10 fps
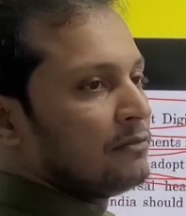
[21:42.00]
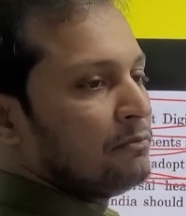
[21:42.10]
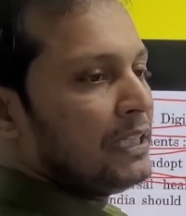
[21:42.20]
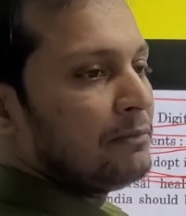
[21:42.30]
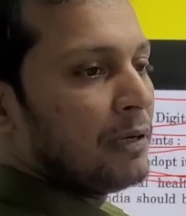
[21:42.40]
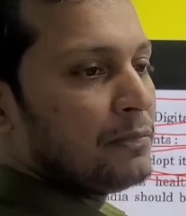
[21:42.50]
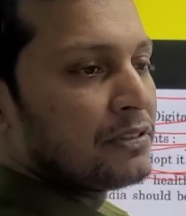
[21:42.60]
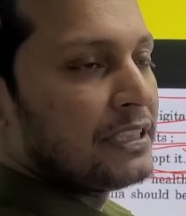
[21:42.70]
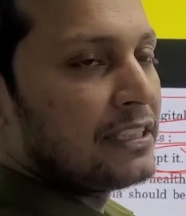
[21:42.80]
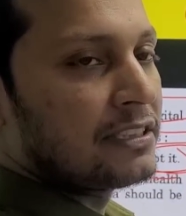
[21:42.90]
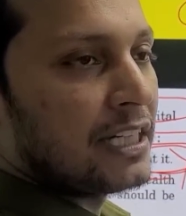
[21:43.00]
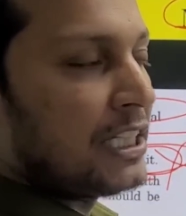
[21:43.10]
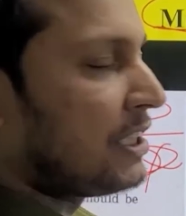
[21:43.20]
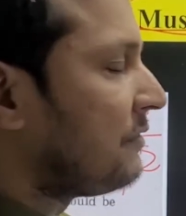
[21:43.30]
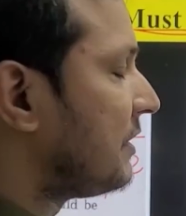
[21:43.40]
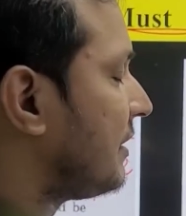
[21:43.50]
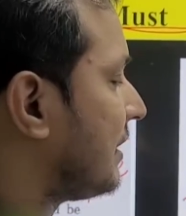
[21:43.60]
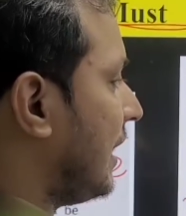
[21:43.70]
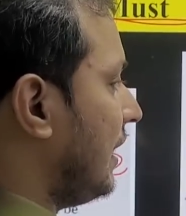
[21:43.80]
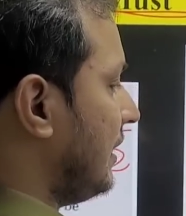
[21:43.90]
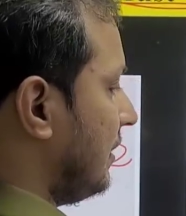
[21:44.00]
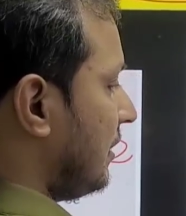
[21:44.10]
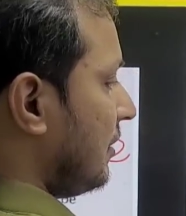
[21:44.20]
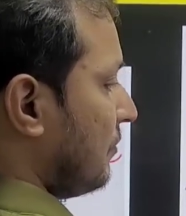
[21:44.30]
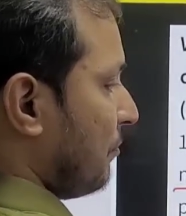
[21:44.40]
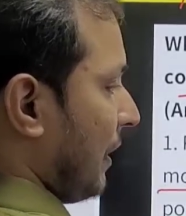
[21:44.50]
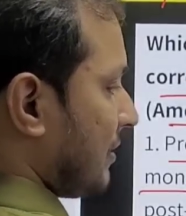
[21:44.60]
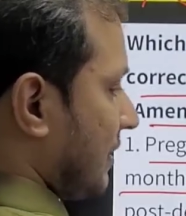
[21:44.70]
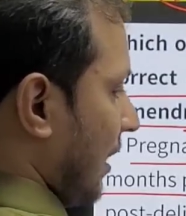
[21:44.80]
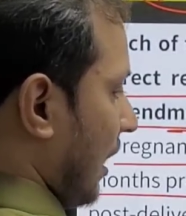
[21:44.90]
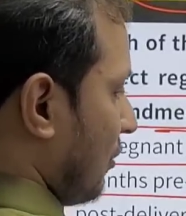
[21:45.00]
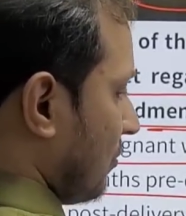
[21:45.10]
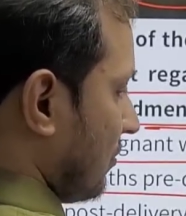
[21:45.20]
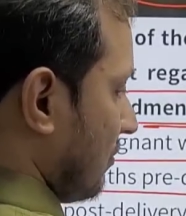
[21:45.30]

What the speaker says: Minimum 6 creche visit daily. Must allow.